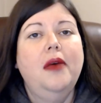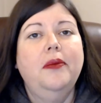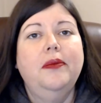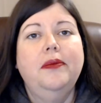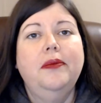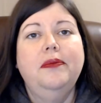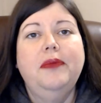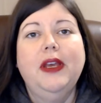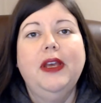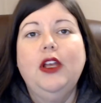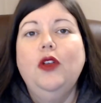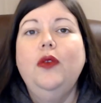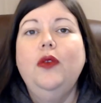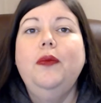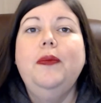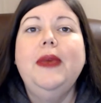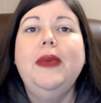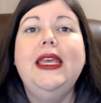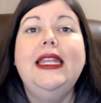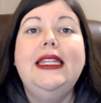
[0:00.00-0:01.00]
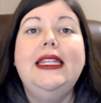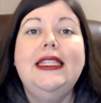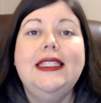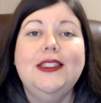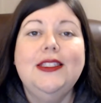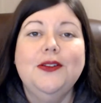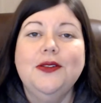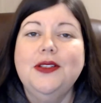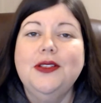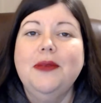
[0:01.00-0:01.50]
pickled beets,
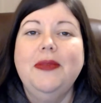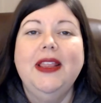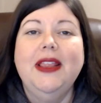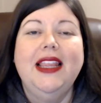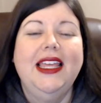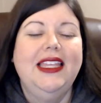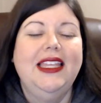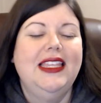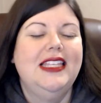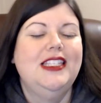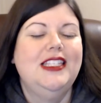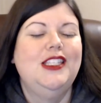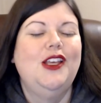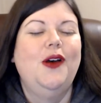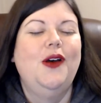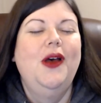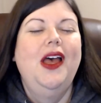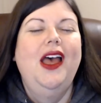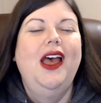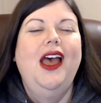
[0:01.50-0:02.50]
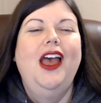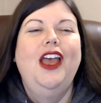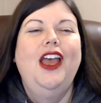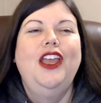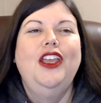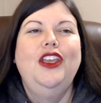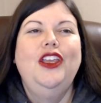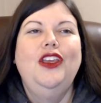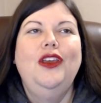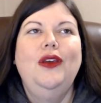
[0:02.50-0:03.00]
or something like this. So
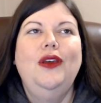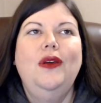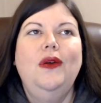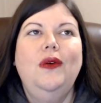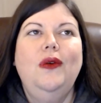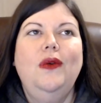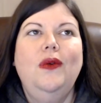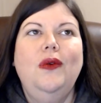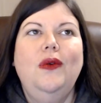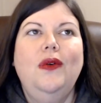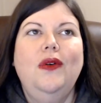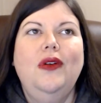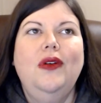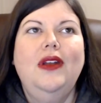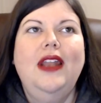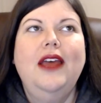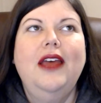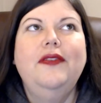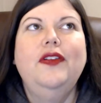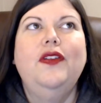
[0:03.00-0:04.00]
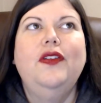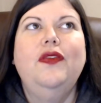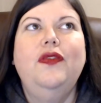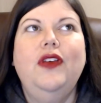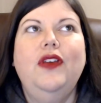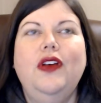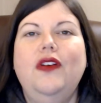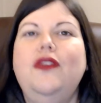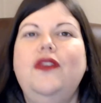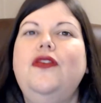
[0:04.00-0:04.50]
you never
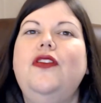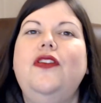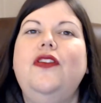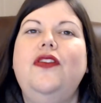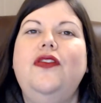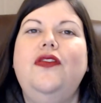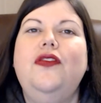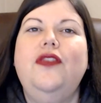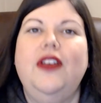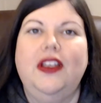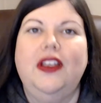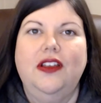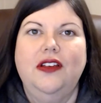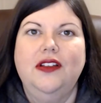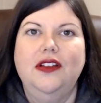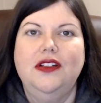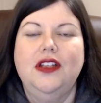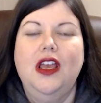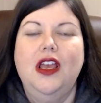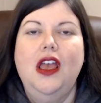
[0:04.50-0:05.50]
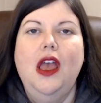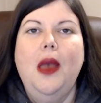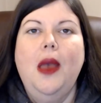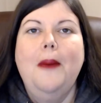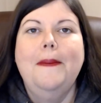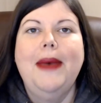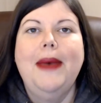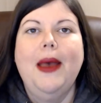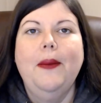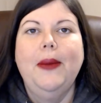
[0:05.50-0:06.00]
feel fulfilled.
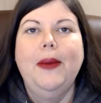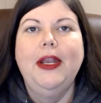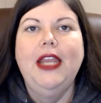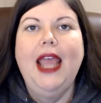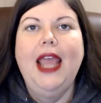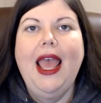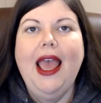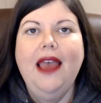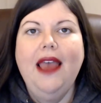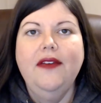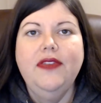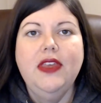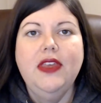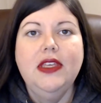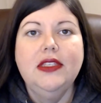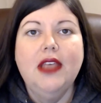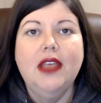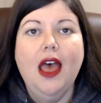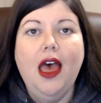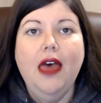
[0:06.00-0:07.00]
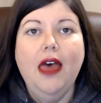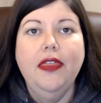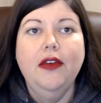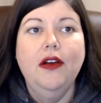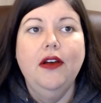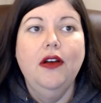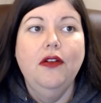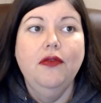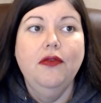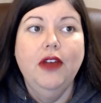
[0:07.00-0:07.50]
But when you have these
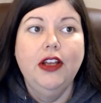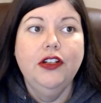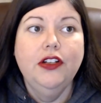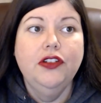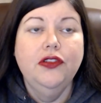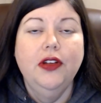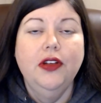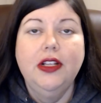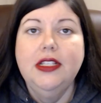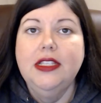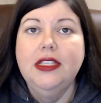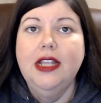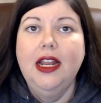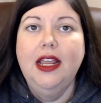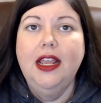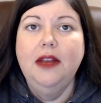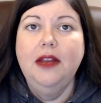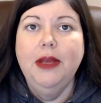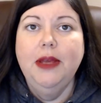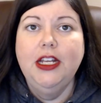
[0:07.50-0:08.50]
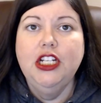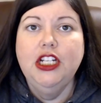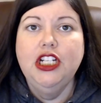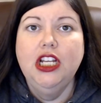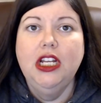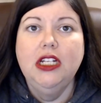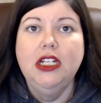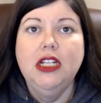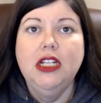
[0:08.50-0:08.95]
other restaurants that I had mentioned,